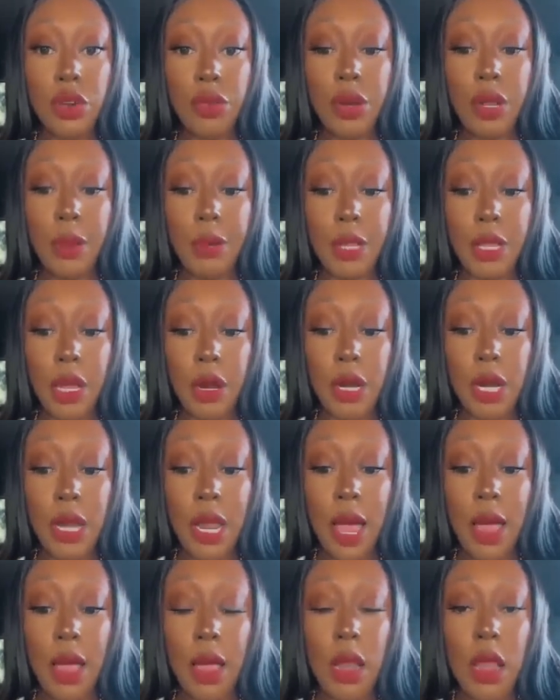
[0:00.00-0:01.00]
Juror number
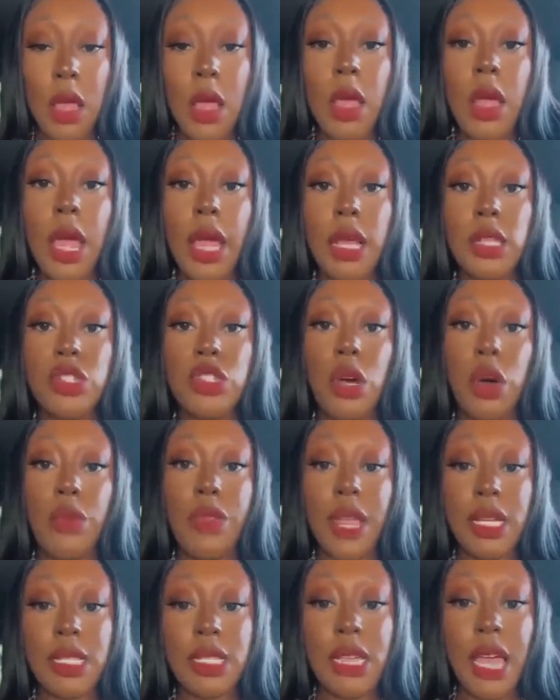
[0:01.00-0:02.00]
39. And
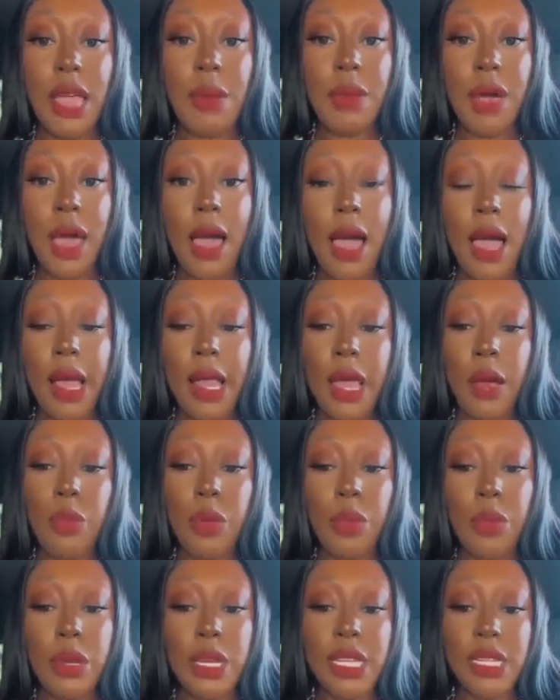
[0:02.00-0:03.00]
so they stayed behind
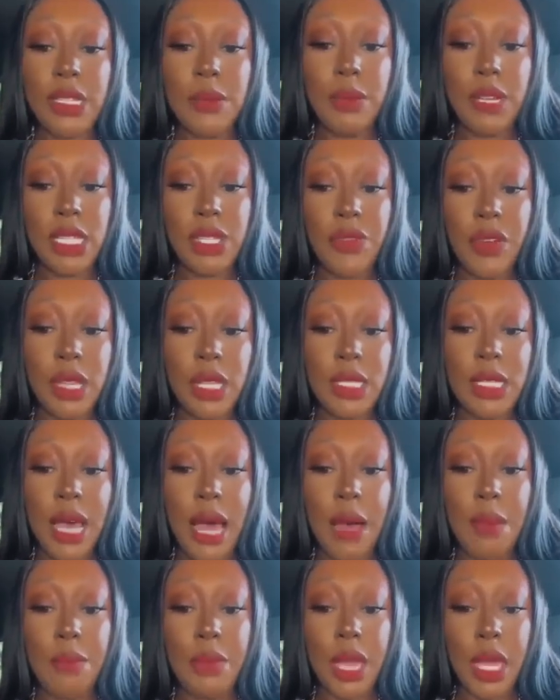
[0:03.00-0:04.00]
and we were dismissed for the
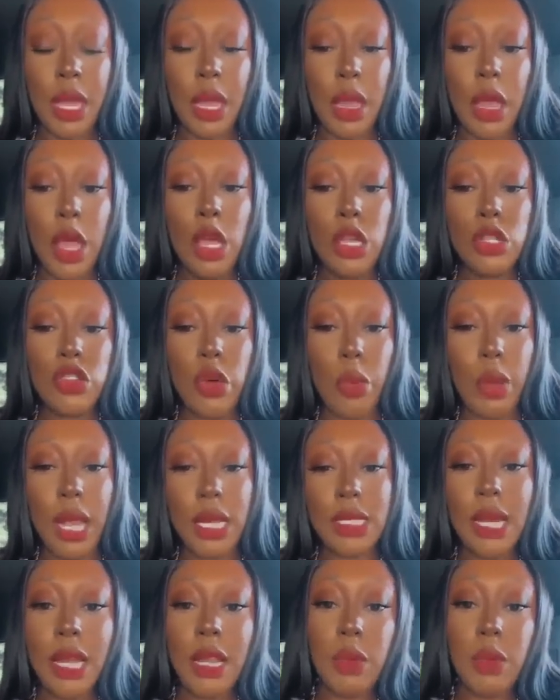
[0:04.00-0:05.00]
time being. So
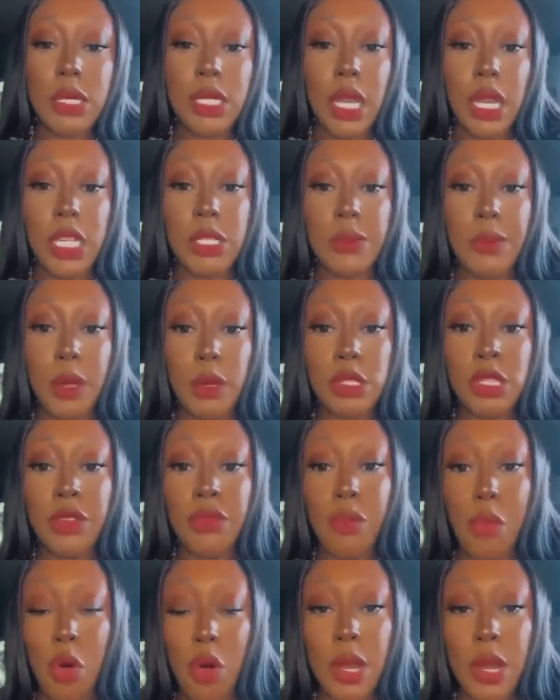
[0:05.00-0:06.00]
when I said it was an
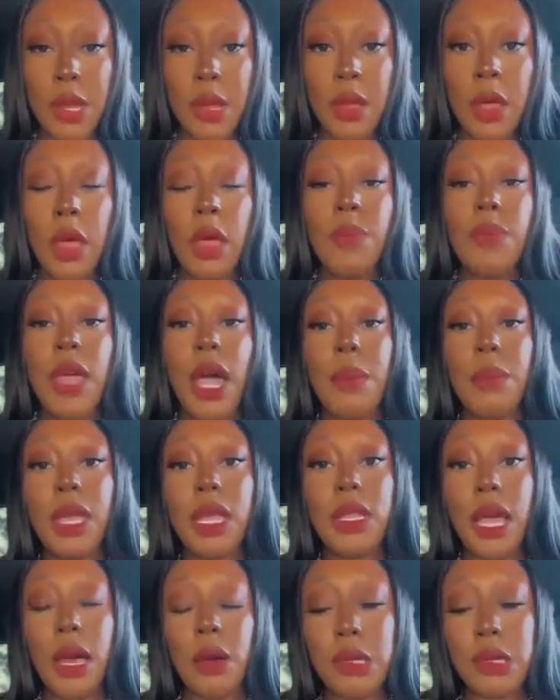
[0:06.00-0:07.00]
explosive morning, I
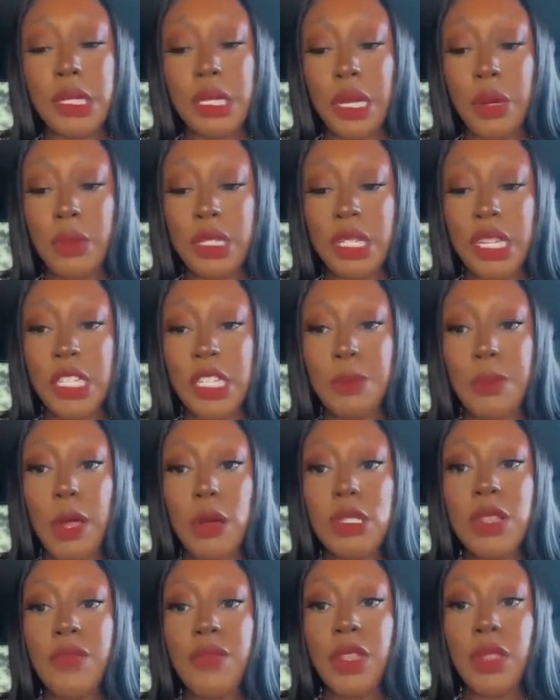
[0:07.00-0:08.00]
mean it was
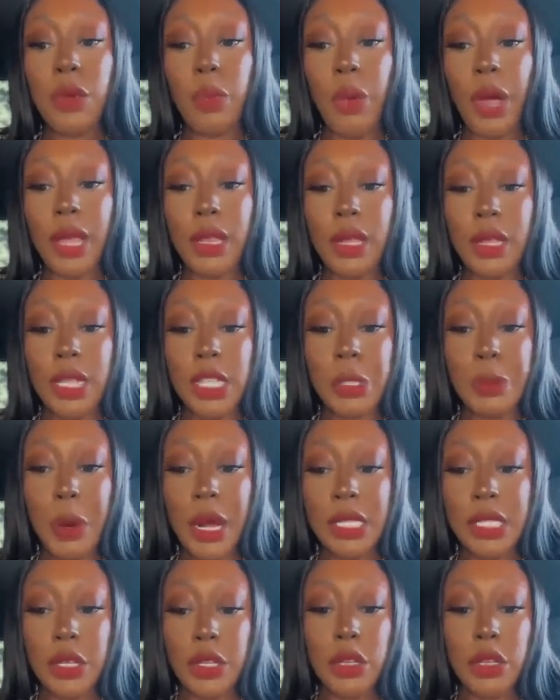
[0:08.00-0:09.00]
explosive in the way that this
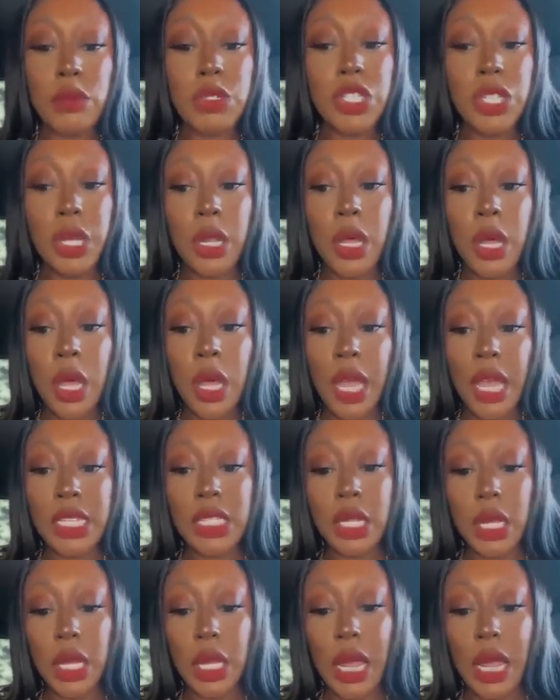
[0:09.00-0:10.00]
prosecution
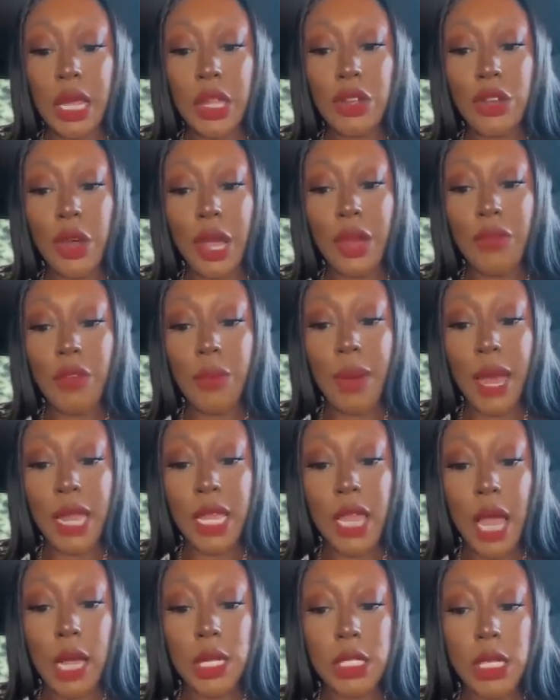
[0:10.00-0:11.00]
is looking like, you know,
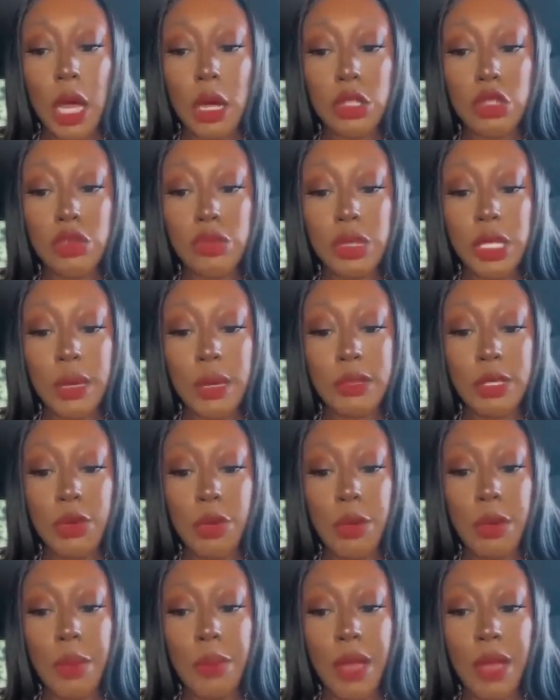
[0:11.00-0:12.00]
everybody y'all talk to seems
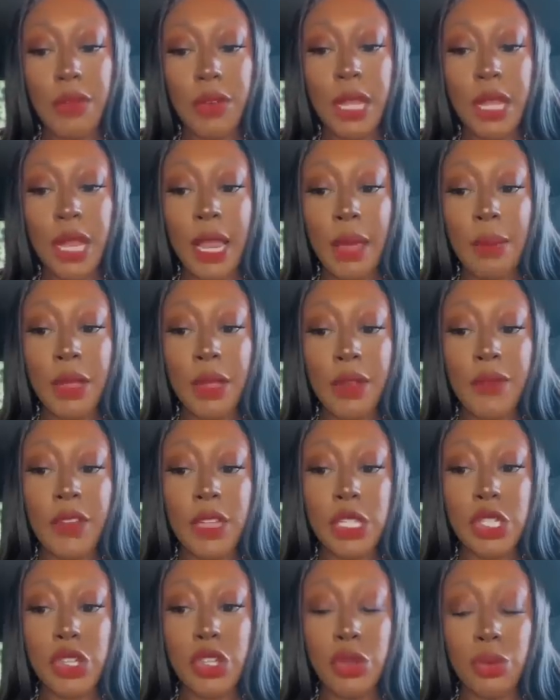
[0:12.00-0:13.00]
to remember everything that
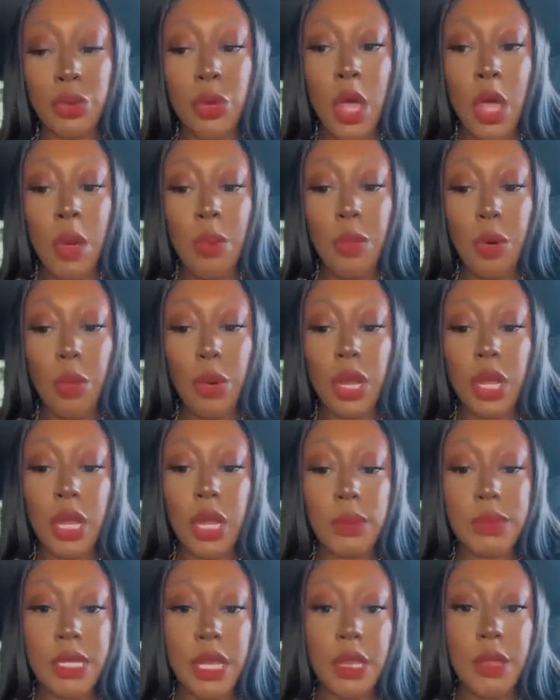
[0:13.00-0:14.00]
benefits you. But when
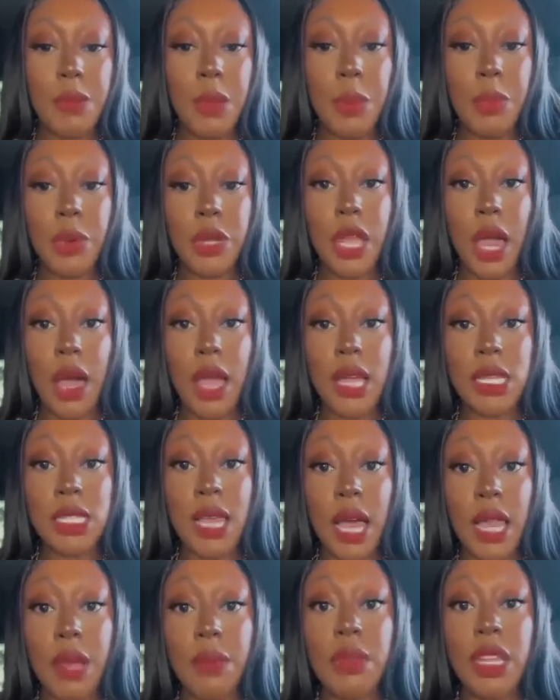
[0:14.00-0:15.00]
it comes to other people, y'all
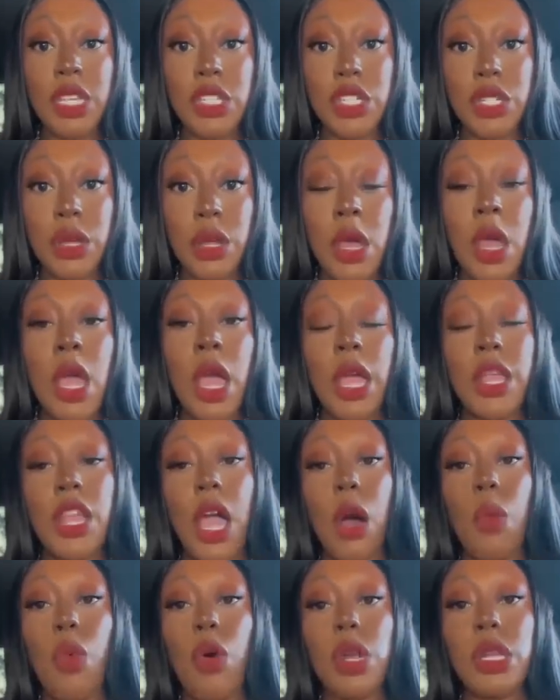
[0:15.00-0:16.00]
ass got amnesia.
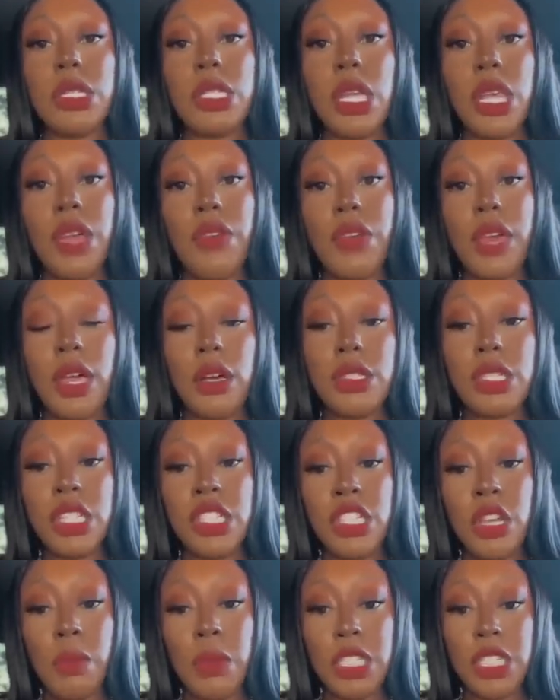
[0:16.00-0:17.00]
And y'all wanted to give
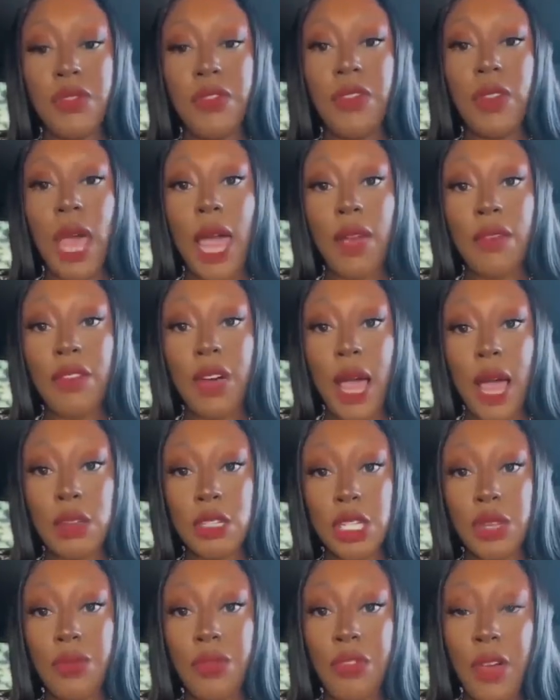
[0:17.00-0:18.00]
Kelsey so much flack for
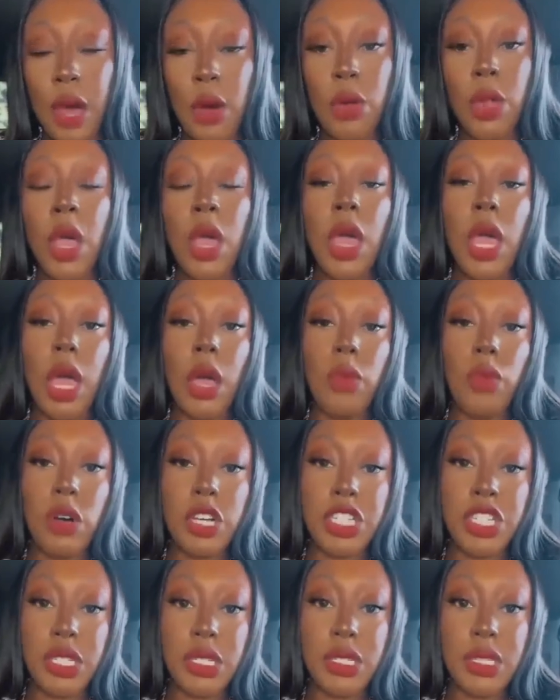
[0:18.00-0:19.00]
how she felt and
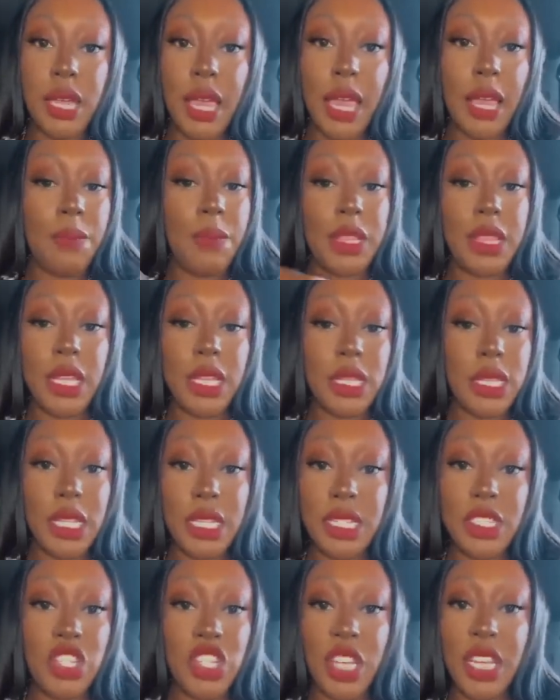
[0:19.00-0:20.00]
what she said. But
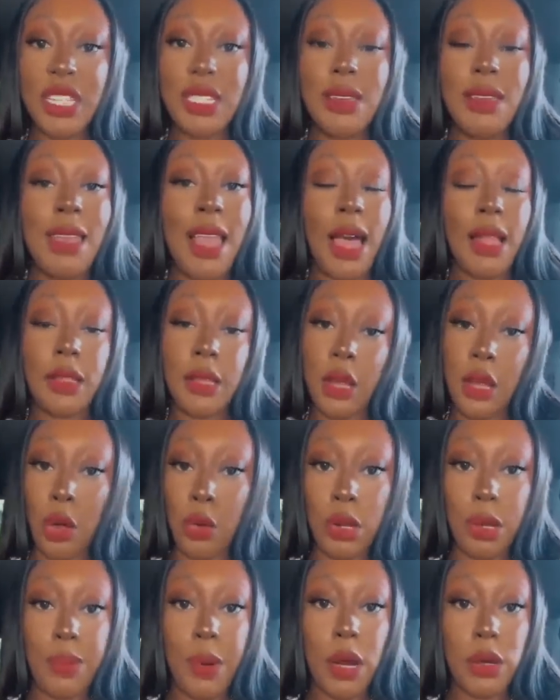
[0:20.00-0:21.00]
she is not the
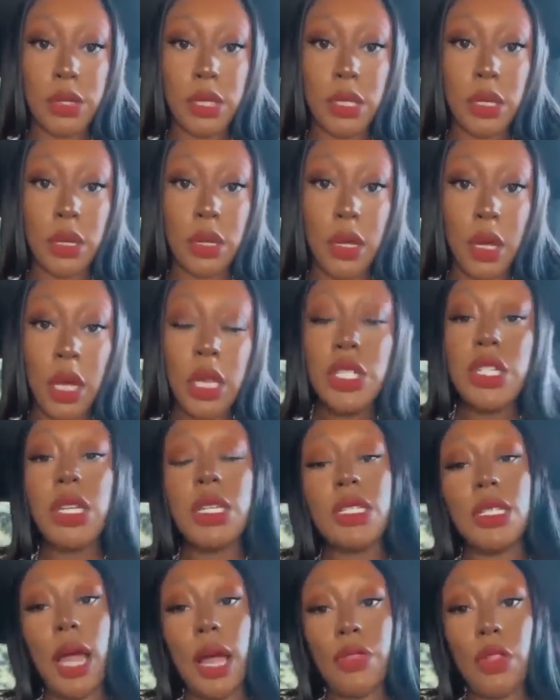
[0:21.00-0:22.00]
only person.
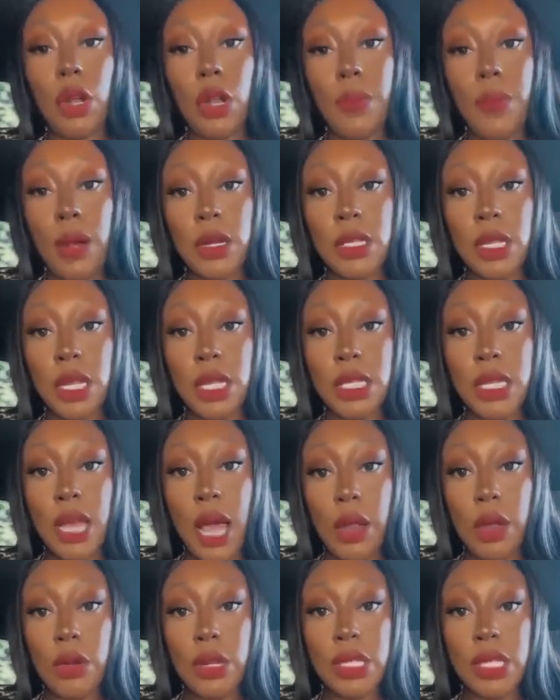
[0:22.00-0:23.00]
She is not the only person that's
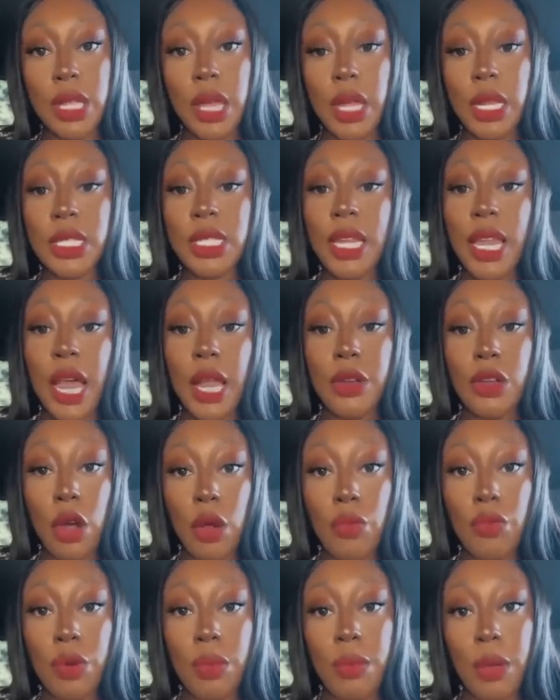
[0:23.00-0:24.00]
gotten on the stand and said, I
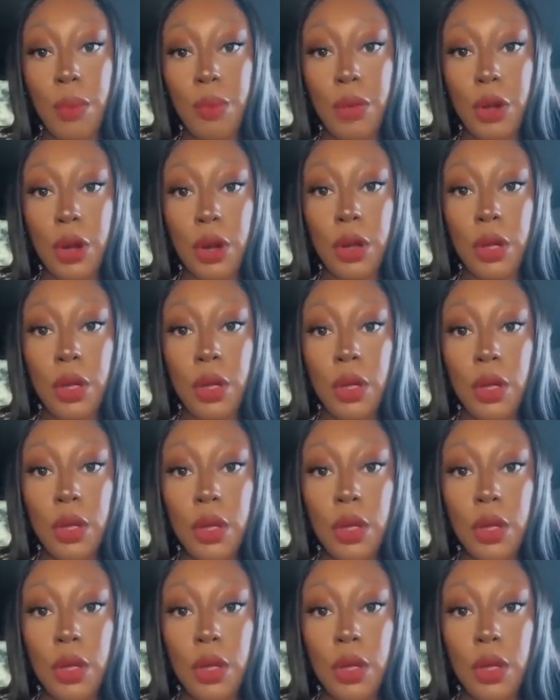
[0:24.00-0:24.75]
don't remember.